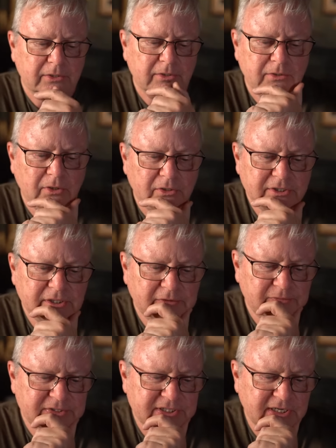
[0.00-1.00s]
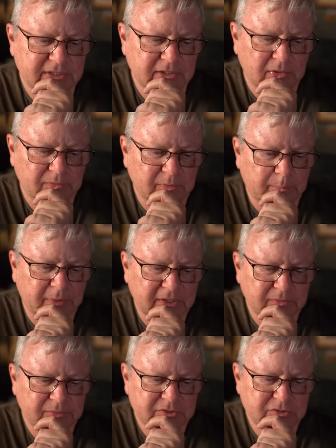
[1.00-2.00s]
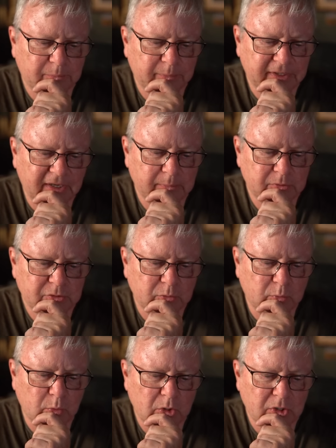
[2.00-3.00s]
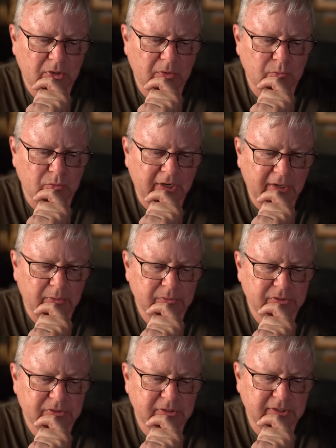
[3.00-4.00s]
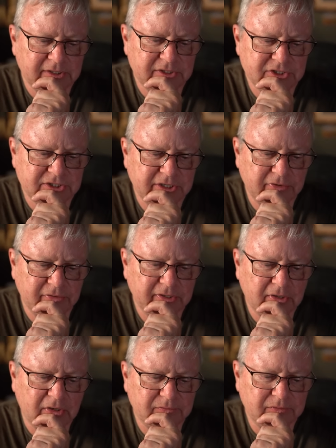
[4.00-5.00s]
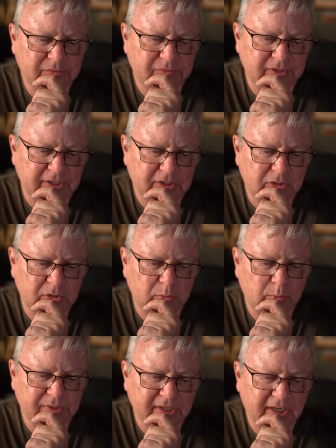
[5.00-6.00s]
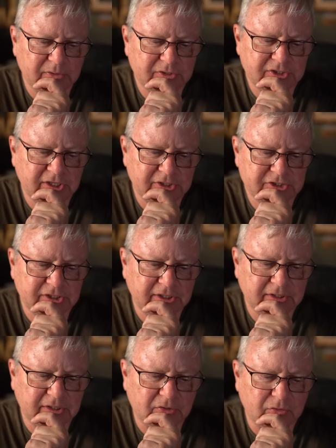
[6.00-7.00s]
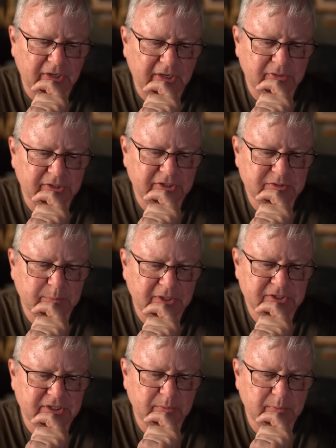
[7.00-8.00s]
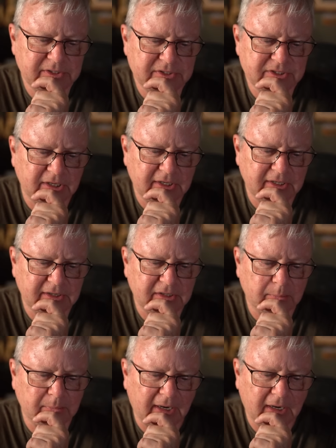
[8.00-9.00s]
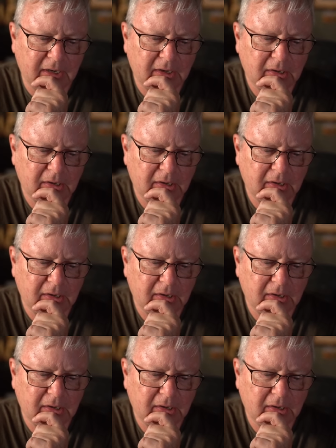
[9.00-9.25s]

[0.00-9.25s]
Not enough is said of the benefits of being able to walk around the exterior of a vehicle without touching the ground, especially when stuck in the muck.